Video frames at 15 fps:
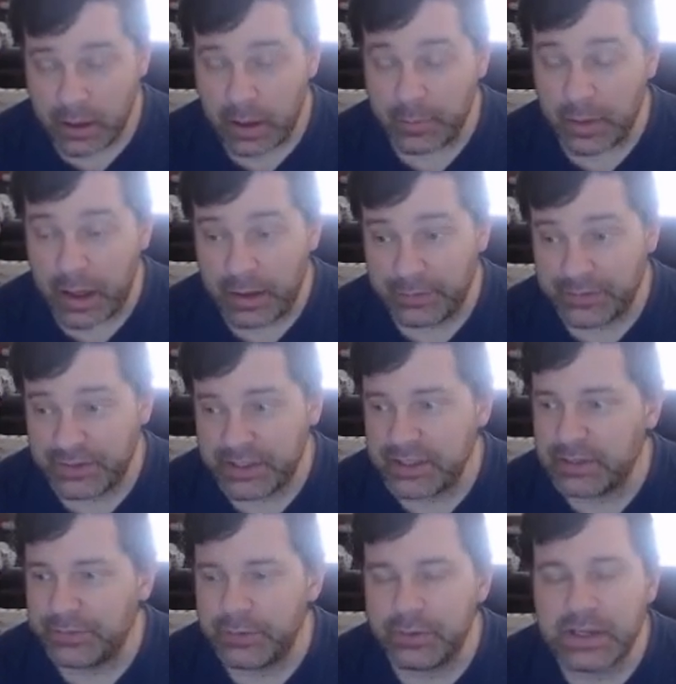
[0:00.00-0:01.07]
I've seen a
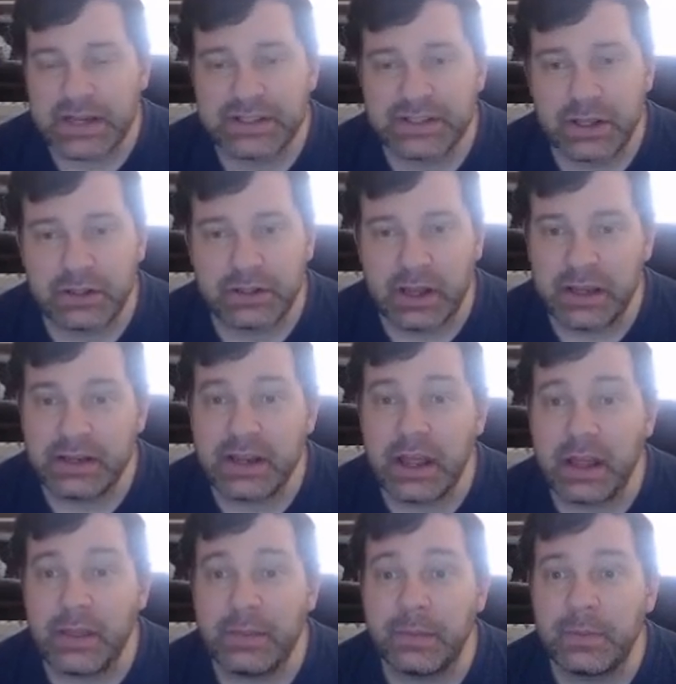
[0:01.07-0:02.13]
few decks online,
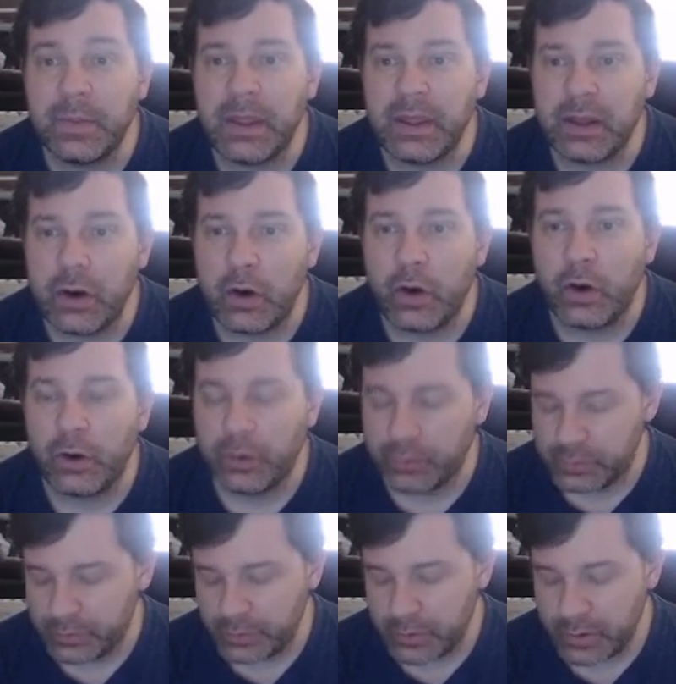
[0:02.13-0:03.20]
and they are
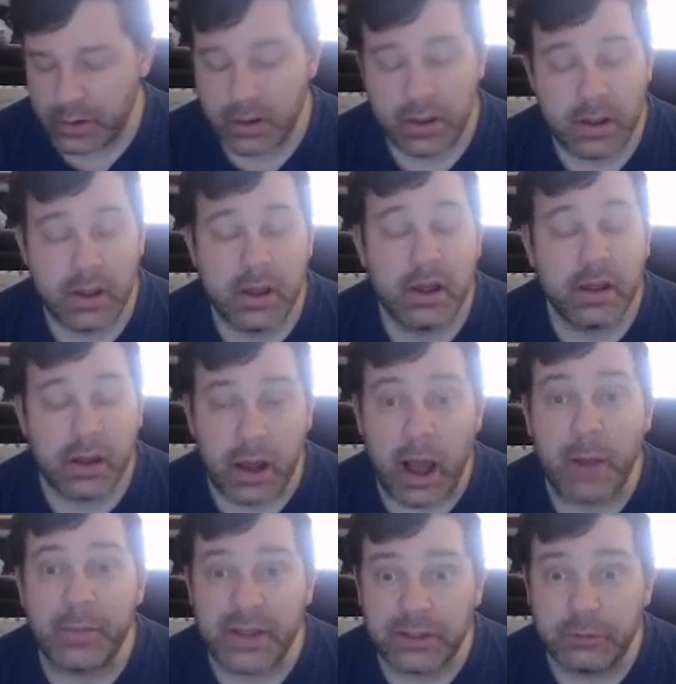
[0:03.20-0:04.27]

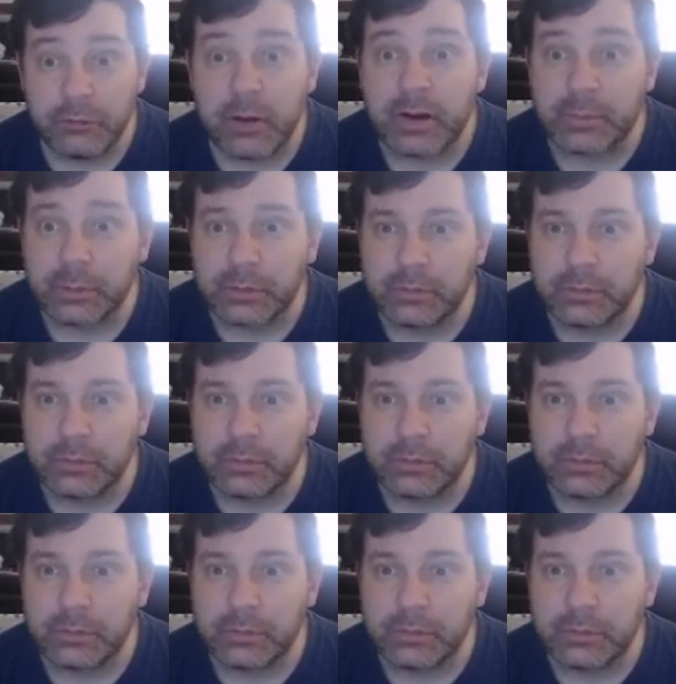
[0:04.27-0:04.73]
incredible.